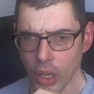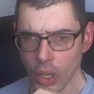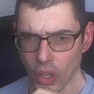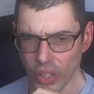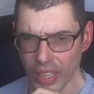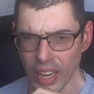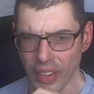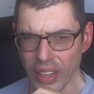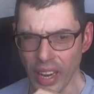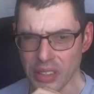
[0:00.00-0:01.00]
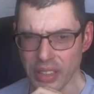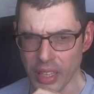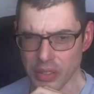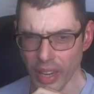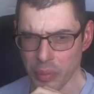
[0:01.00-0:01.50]
Looking at the Nasdaq
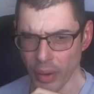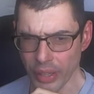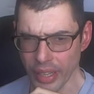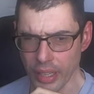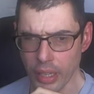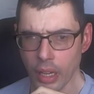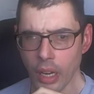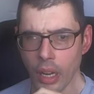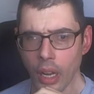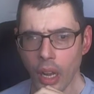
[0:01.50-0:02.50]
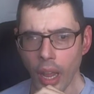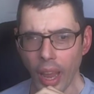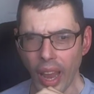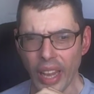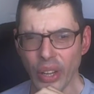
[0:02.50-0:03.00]
stock market,
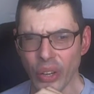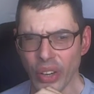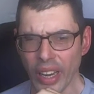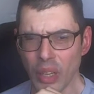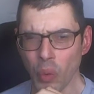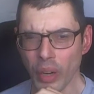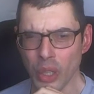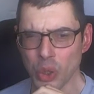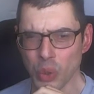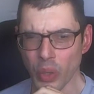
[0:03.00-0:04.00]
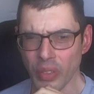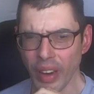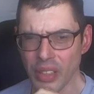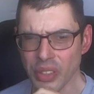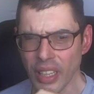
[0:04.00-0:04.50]
891 issues were
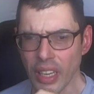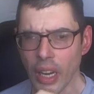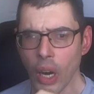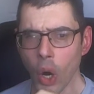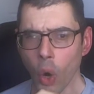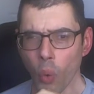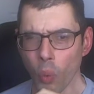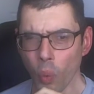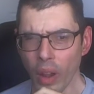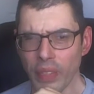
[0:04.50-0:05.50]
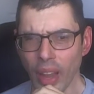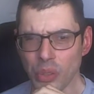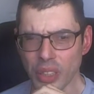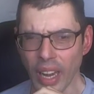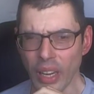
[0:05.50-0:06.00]
advancing,
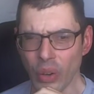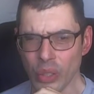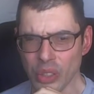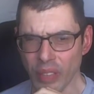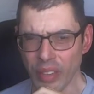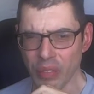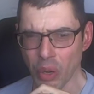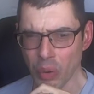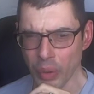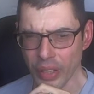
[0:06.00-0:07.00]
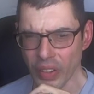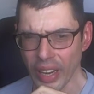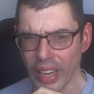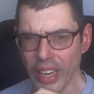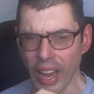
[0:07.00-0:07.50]
1,974 were
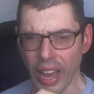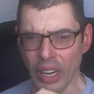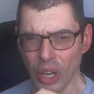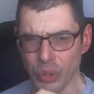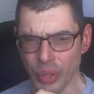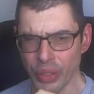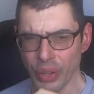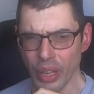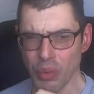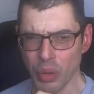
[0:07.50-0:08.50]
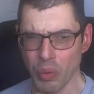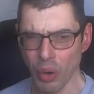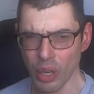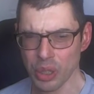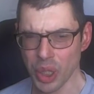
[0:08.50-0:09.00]
declining, and 133 were
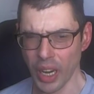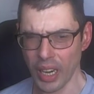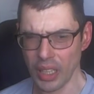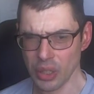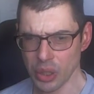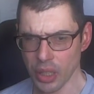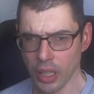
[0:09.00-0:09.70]
unchanged.